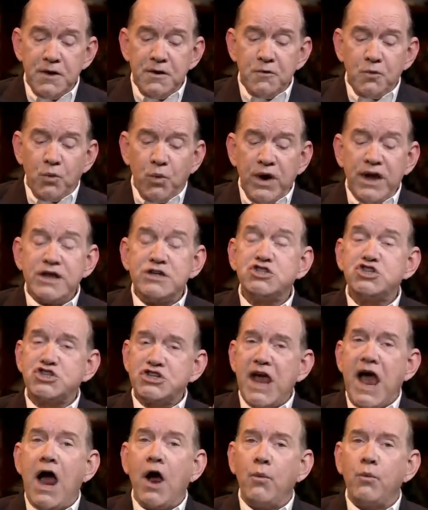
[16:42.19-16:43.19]
we
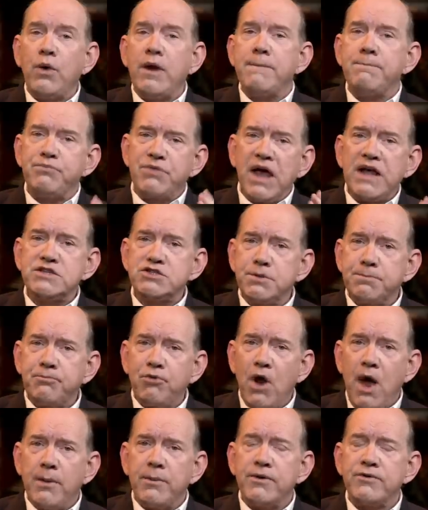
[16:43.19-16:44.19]
shall reap. That's a
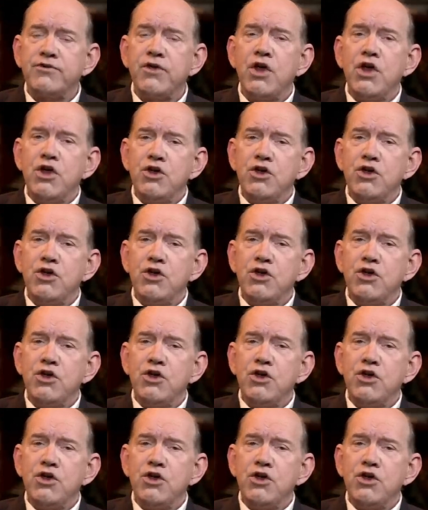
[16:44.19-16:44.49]
promise.